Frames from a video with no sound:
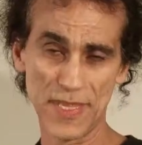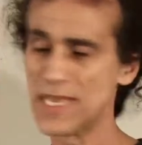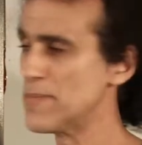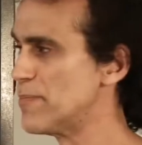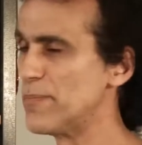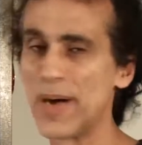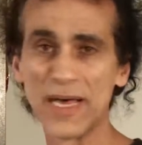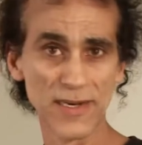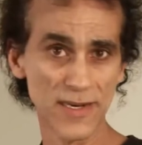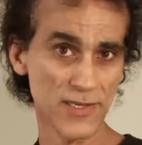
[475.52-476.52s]
the
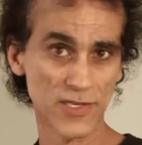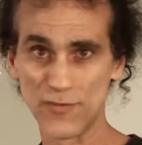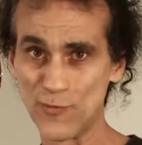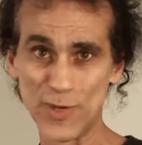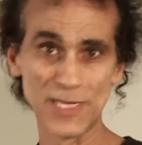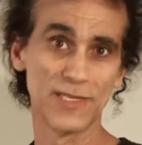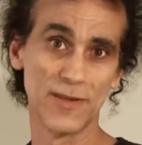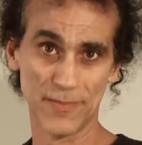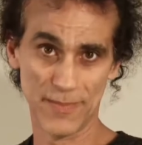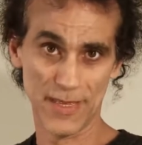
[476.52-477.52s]
abundance of
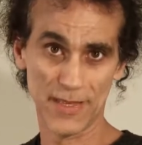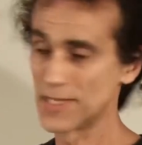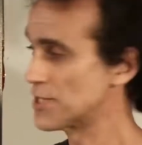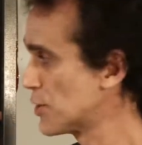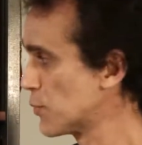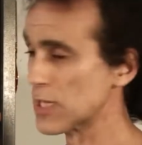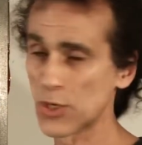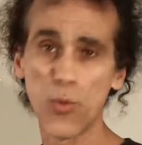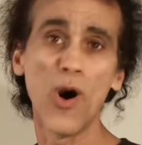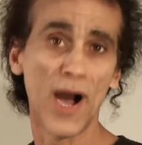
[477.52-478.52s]
wisdom that you will
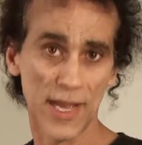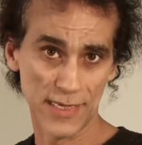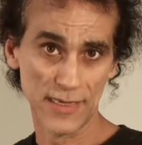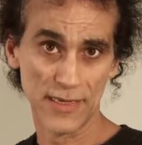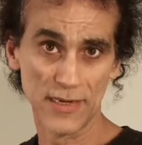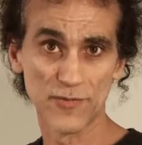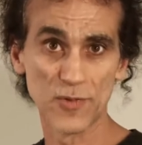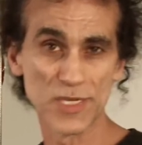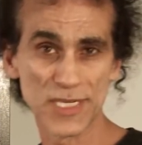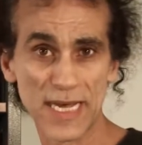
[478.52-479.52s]
acquire
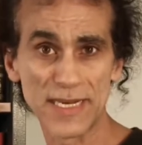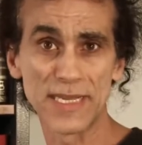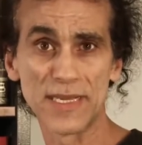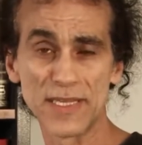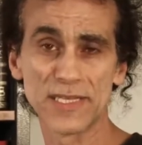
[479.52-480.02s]
from studying